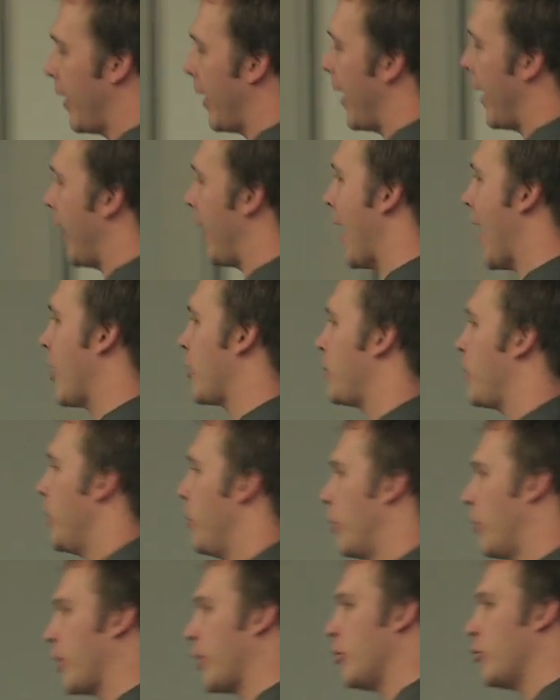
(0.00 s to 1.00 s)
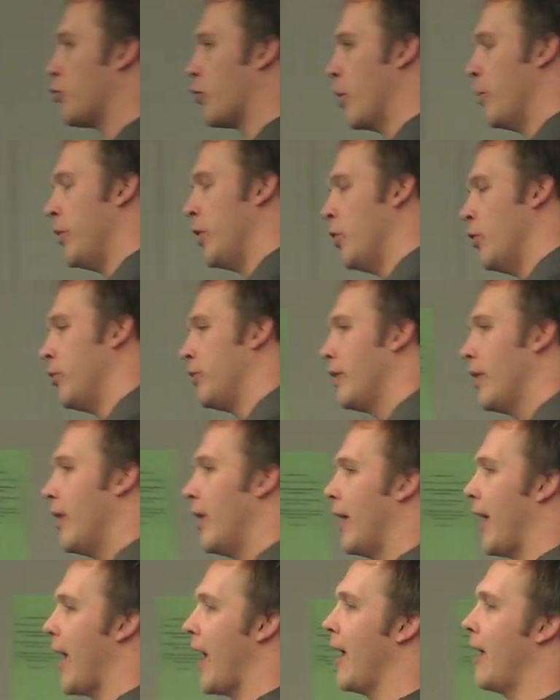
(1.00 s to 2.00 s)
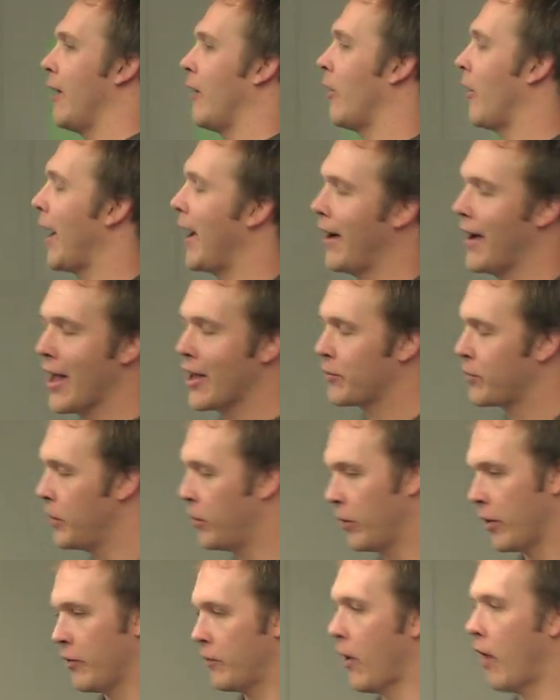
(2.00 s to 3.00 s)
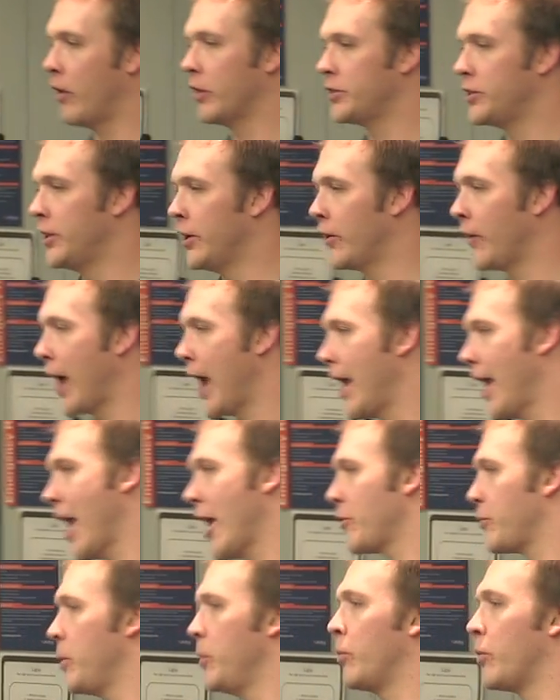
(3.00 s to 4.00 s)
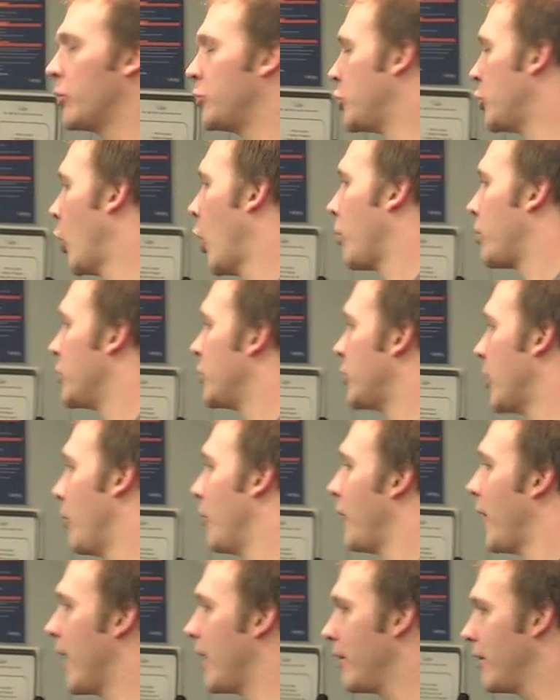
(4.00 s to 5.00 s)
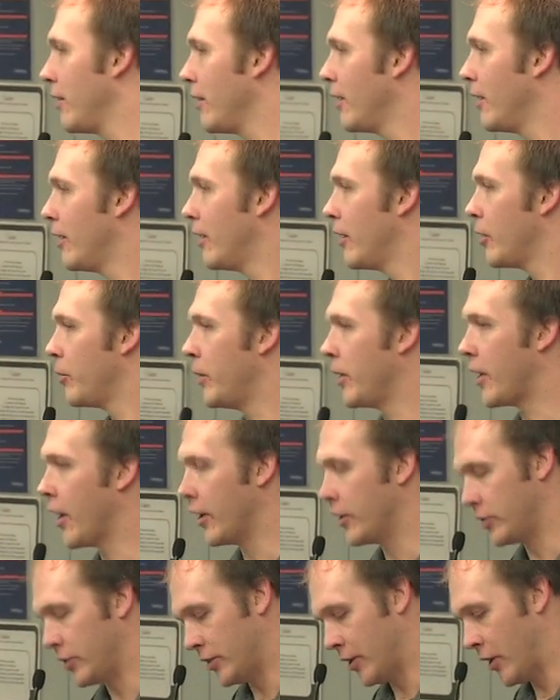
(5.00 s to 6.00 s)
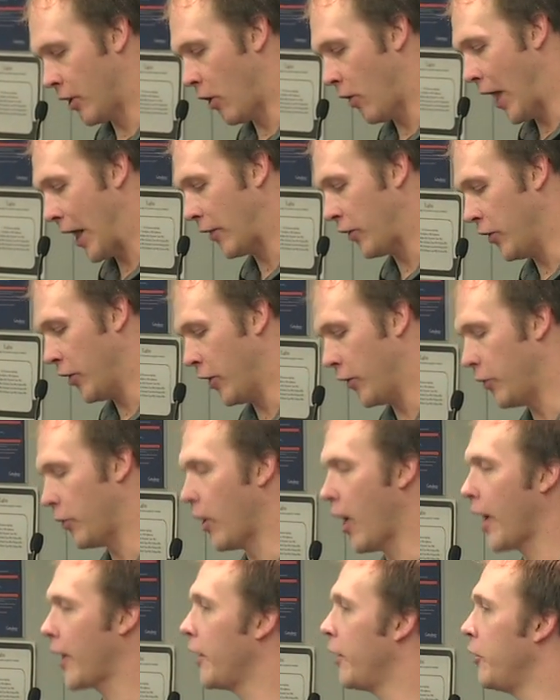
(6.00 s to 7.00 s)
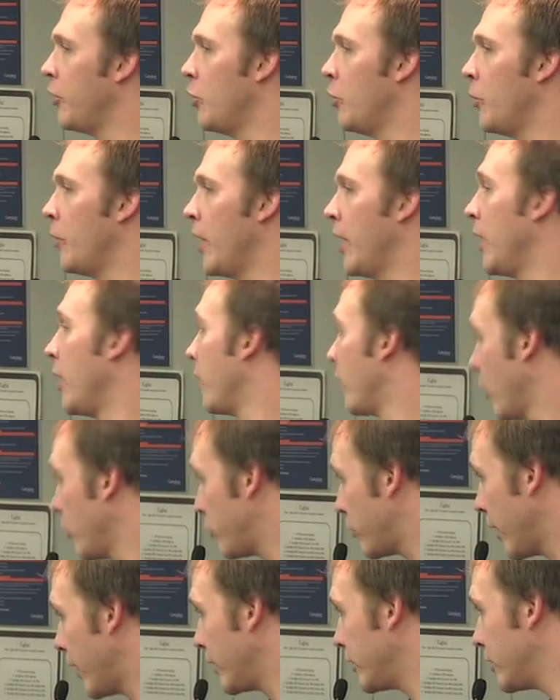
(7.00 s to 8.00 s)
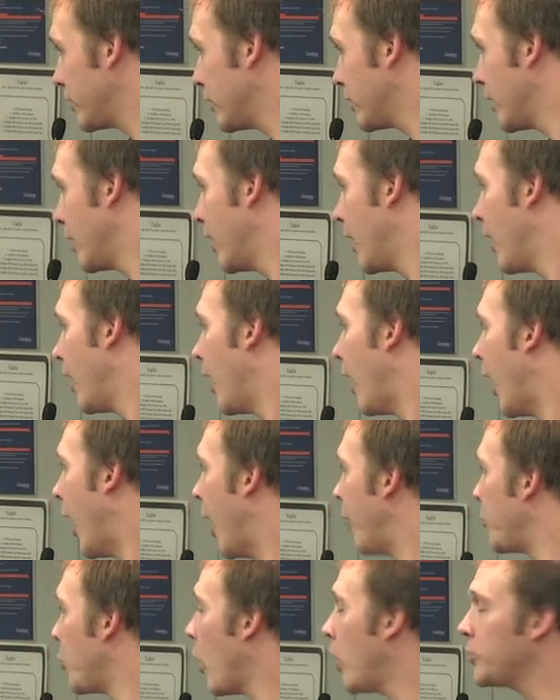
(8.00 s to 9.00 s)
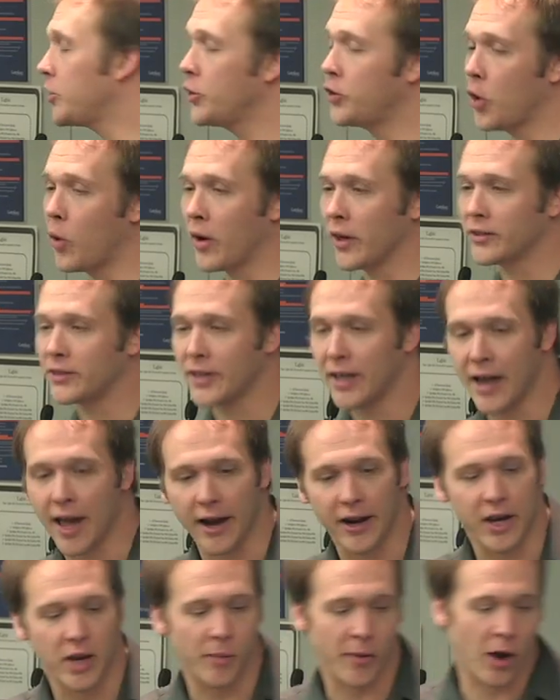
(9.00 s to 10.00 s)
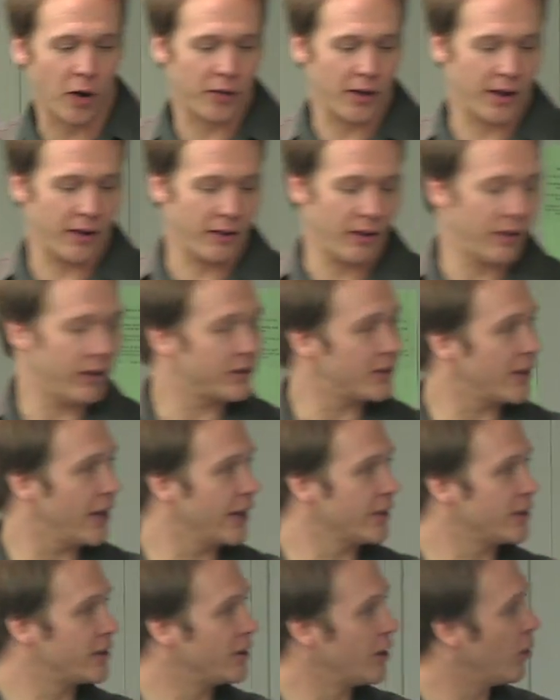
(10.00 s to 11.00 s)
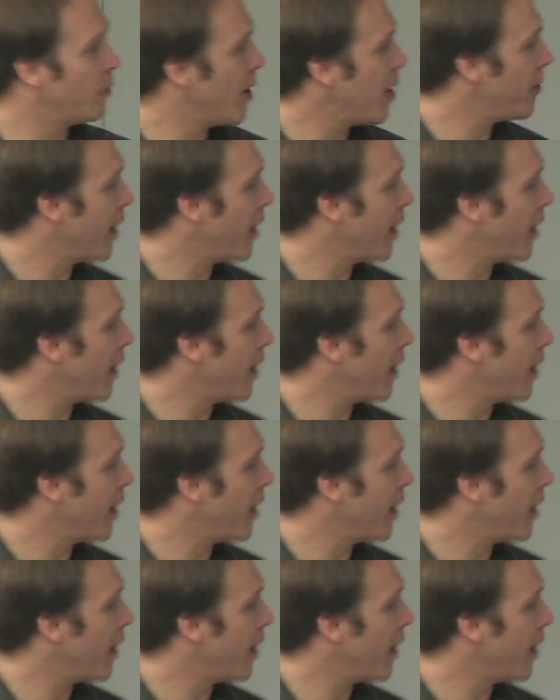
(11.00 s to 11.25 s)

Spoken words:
and asks people to contribute and asks people to volunteer and asks people to show up to some event. Because in all likelihood, they're not going to do any of those things. You also don't want to send out an email that says, maybe